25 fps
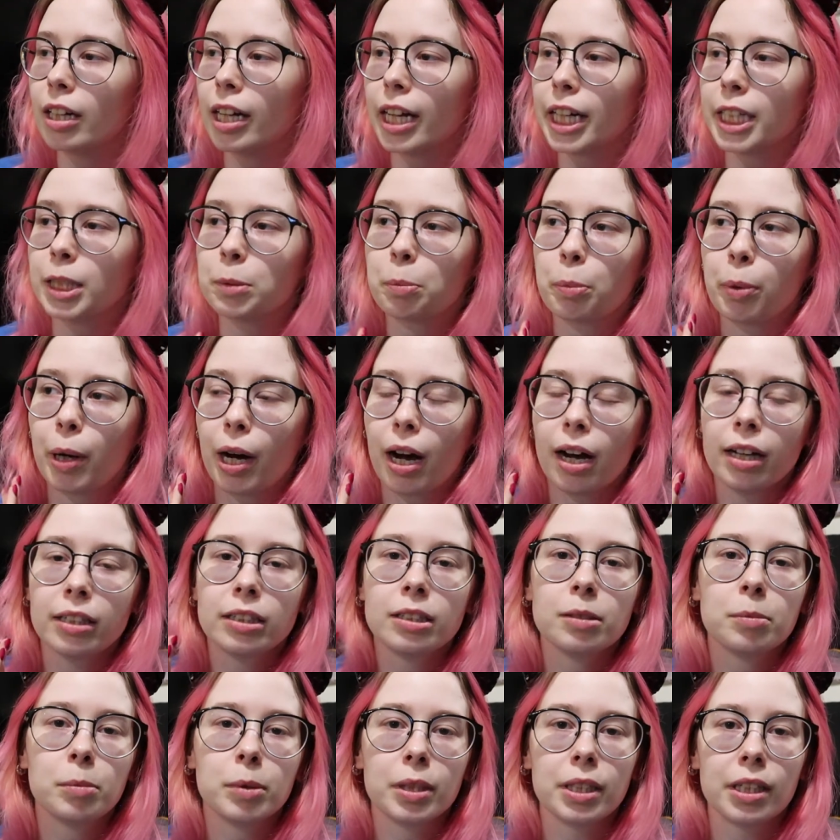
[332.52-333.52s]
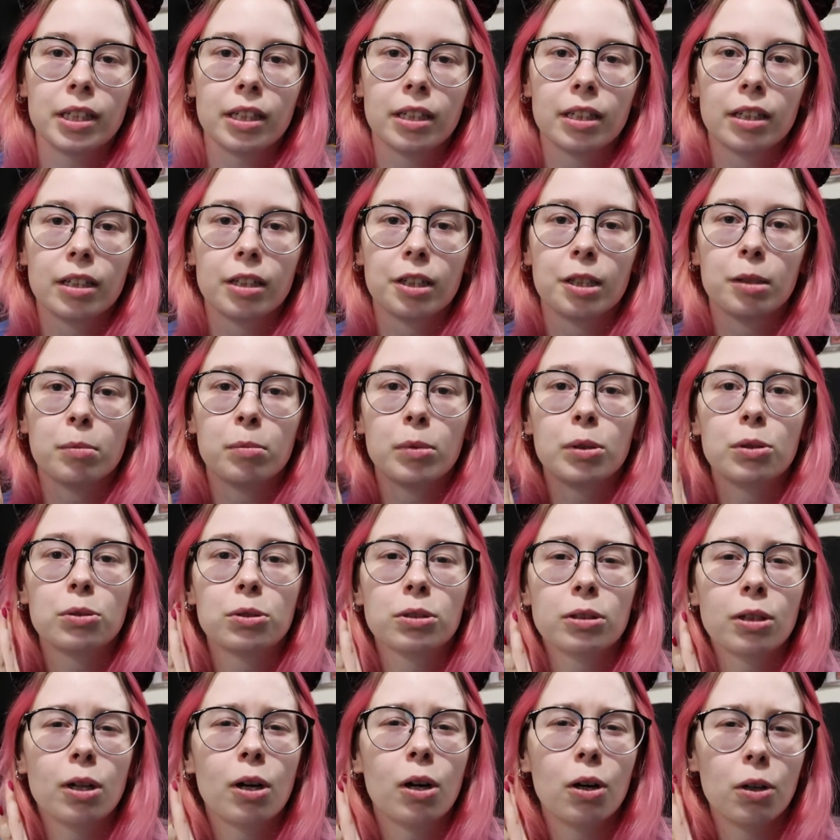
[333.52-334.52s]
Is possibly the
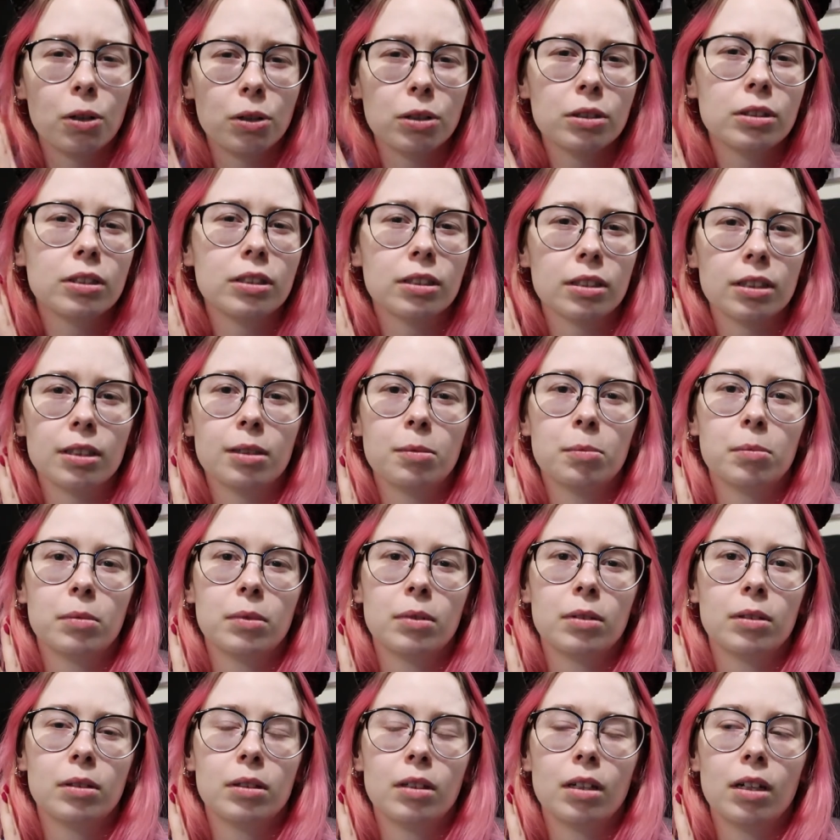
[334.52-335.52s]
most wholesome